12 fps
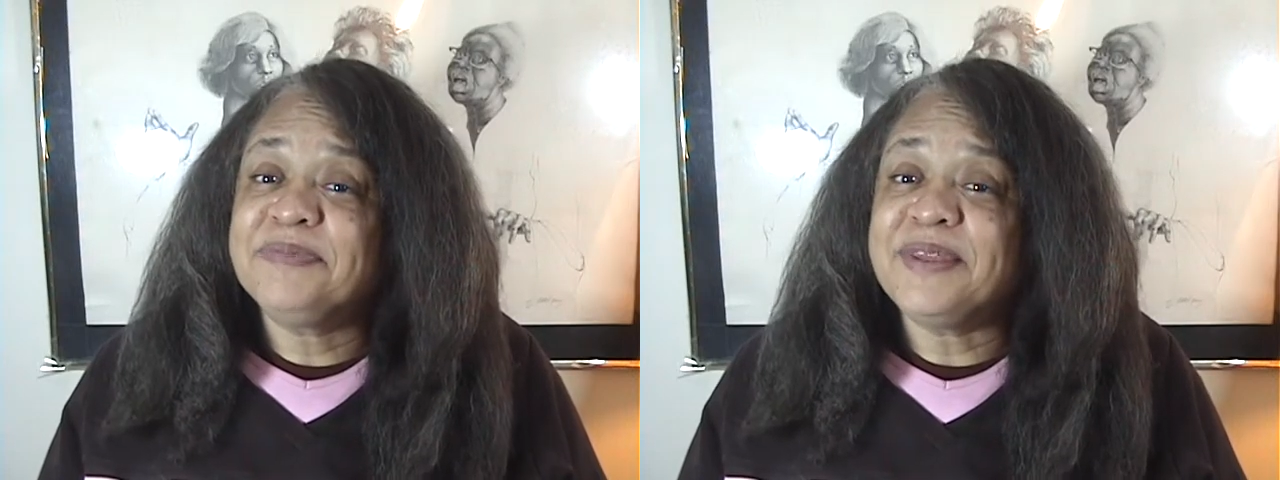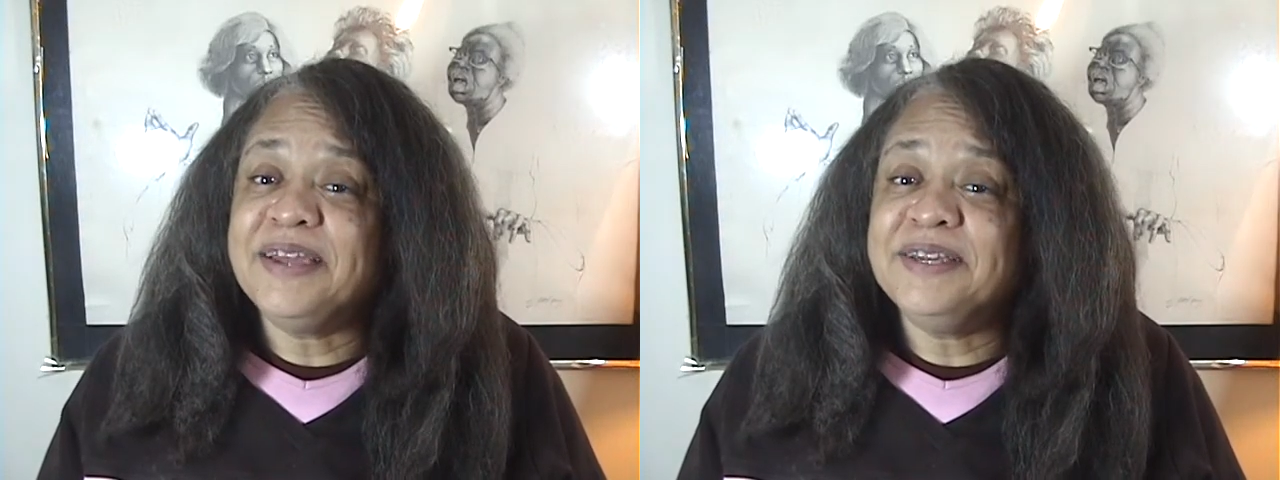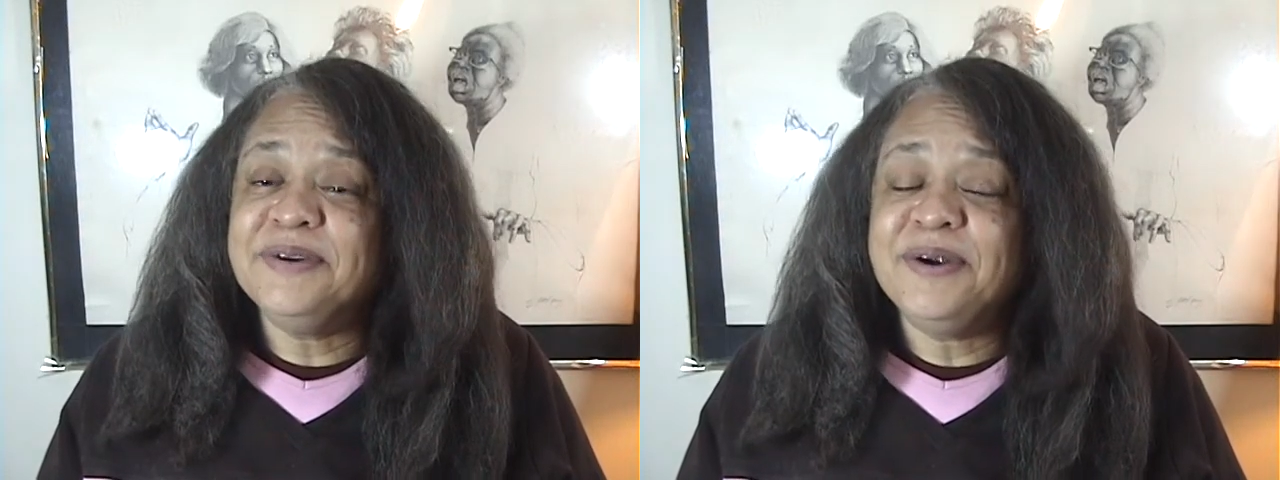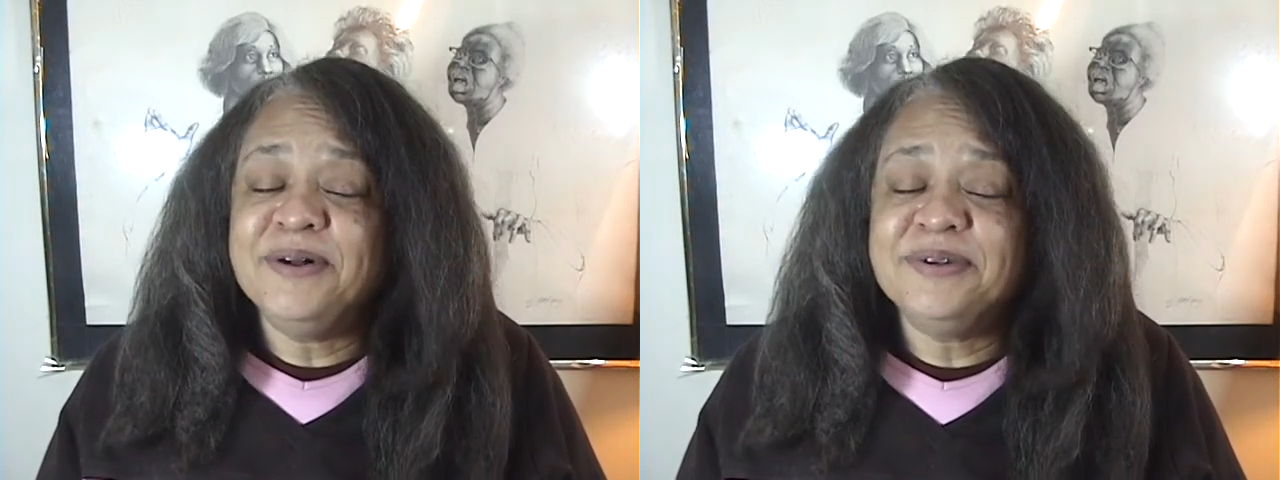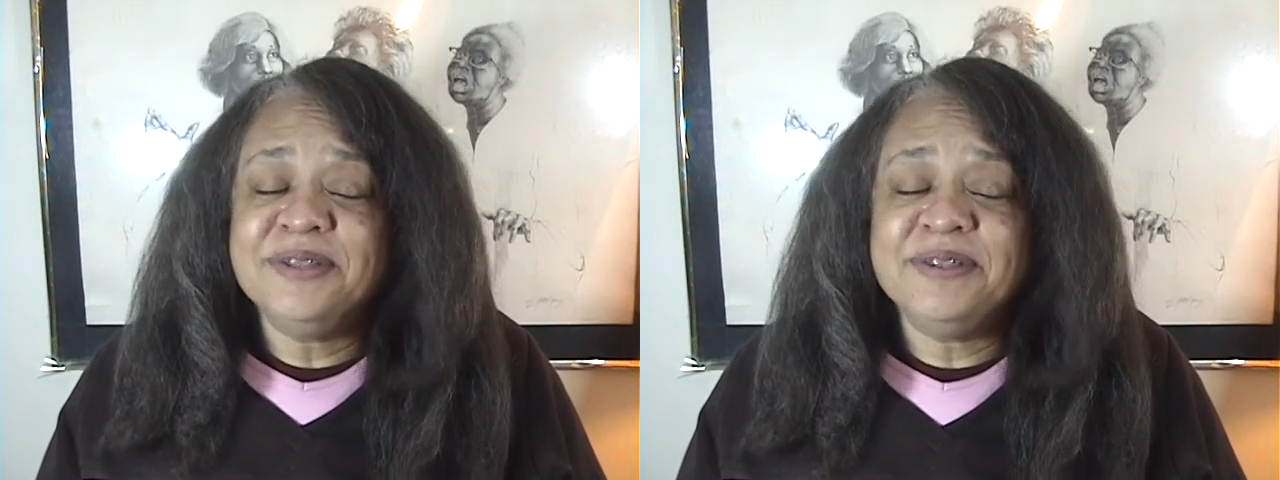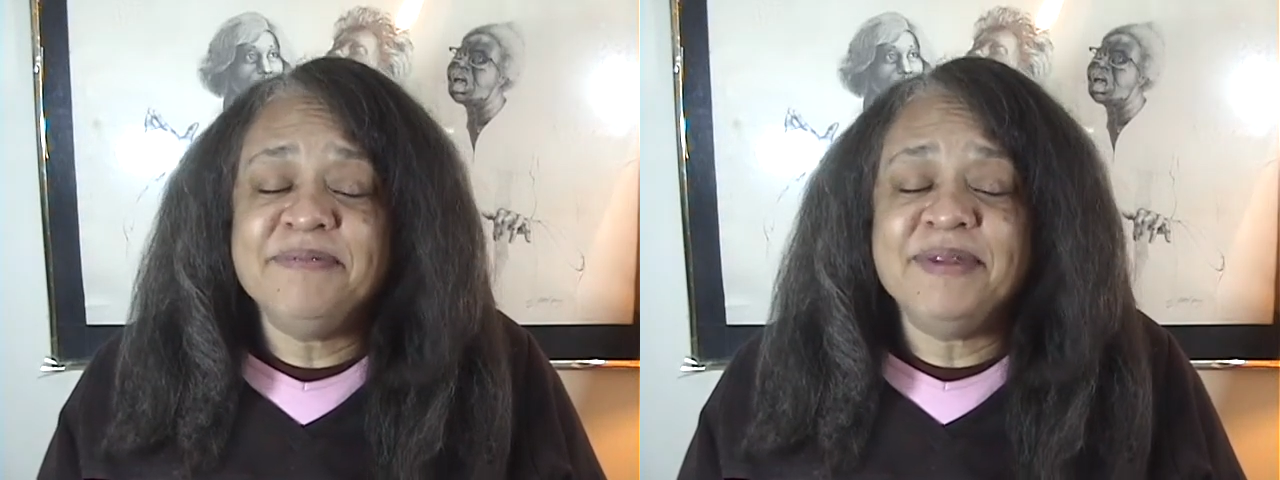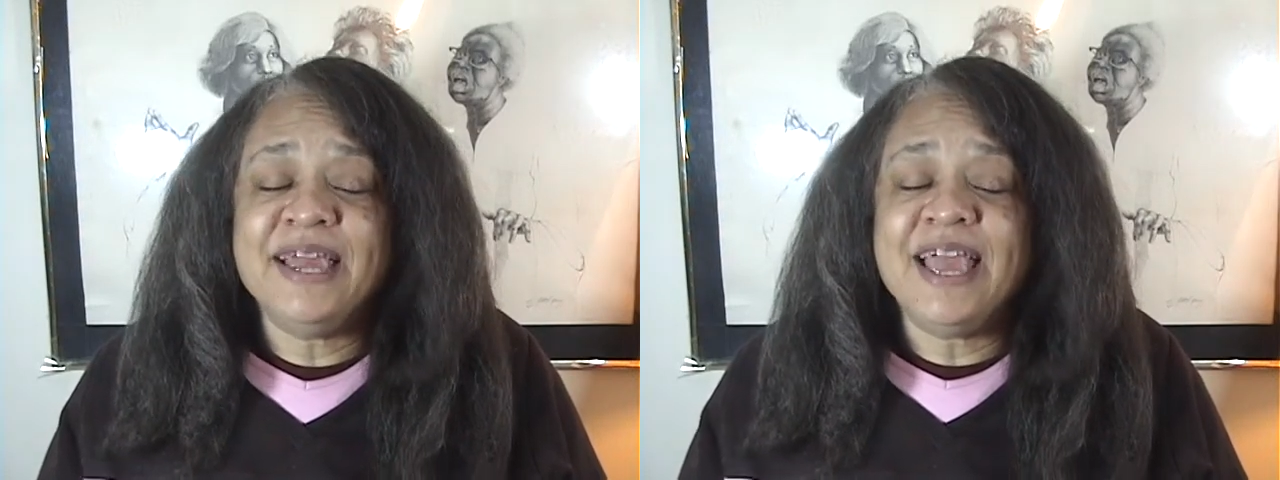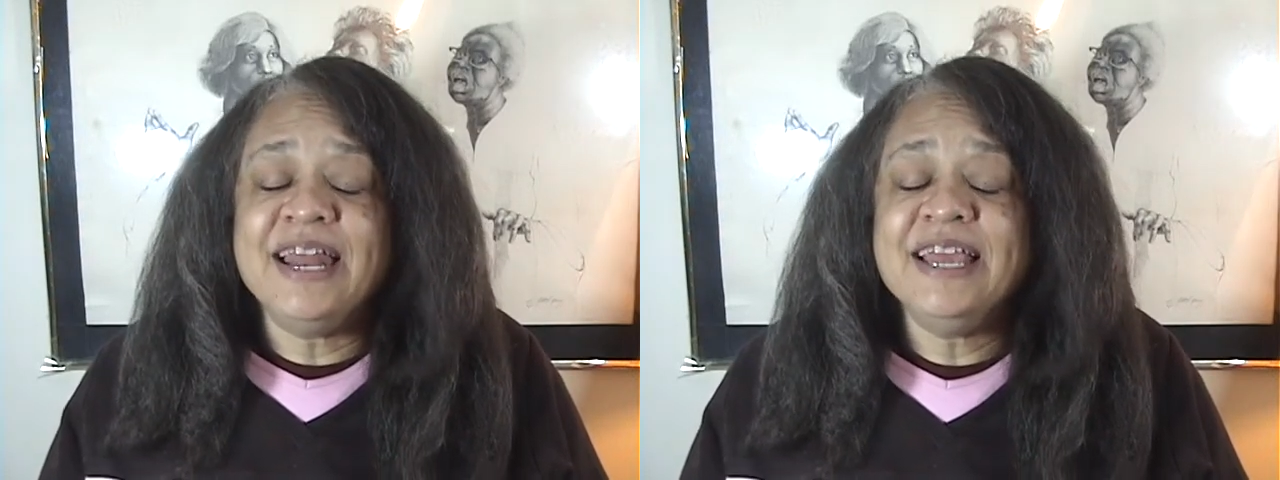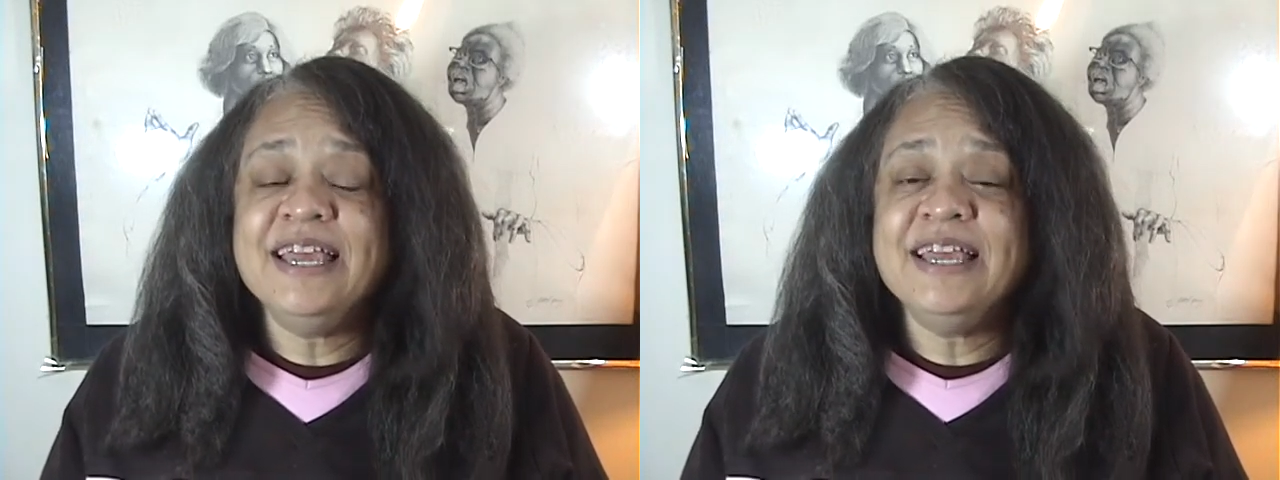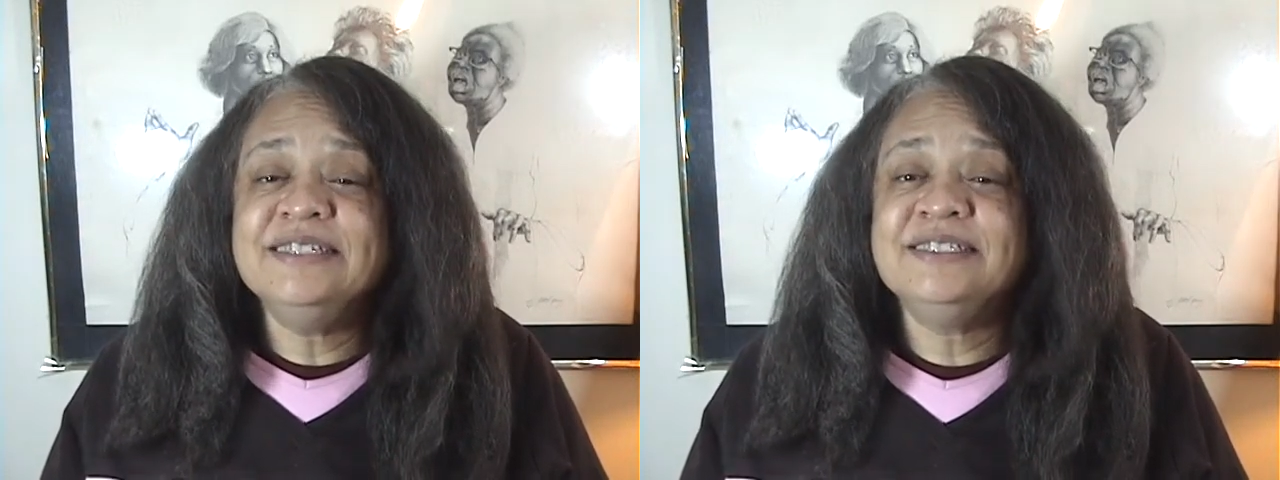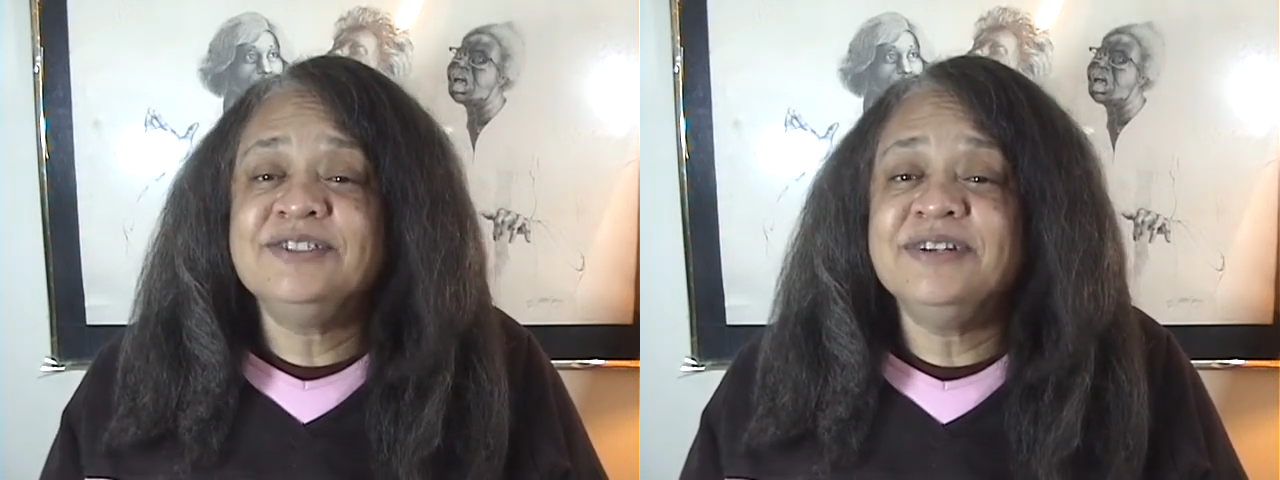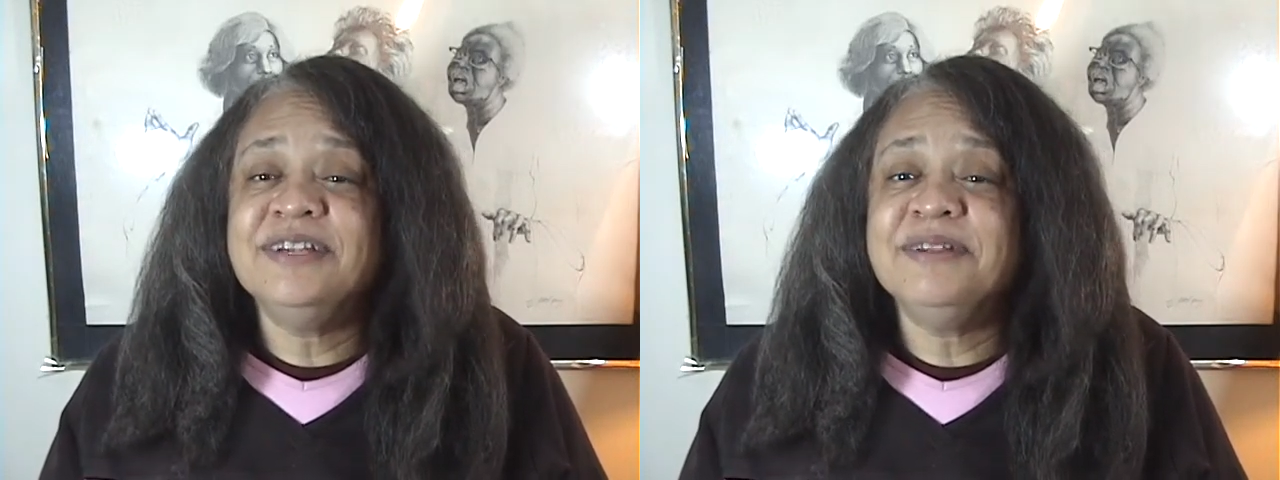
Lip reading: a year older than me, and he stood